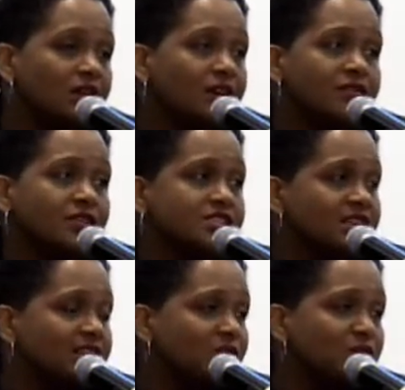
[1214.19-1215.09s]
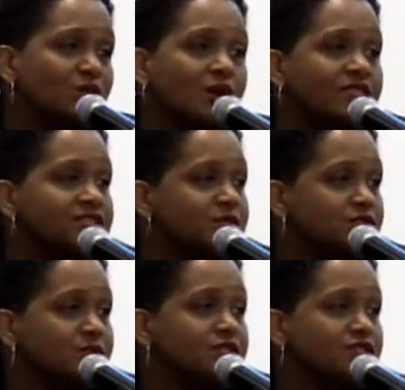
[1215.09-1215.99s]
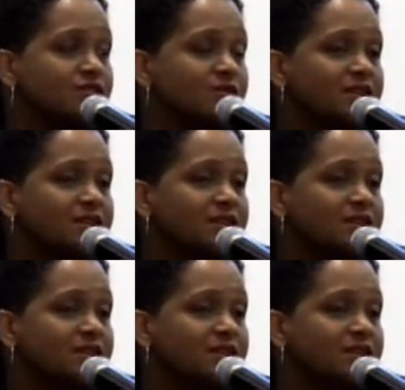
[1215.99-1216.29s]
Unfortunately, we don't have a subscription to